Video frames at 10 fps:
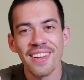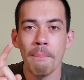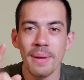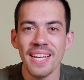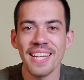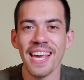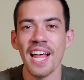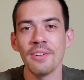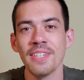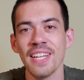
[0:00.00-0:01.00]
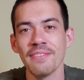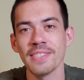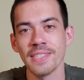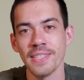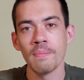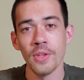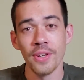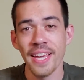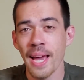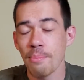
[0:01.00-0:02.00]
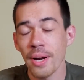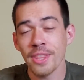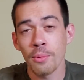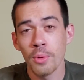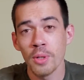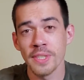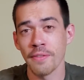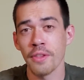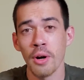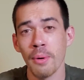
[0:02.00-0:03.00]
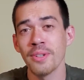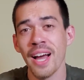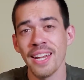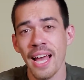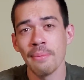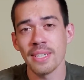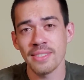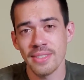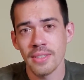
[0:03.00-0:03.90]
be in a calorie deficit. You can't break the rules of thermodynamics.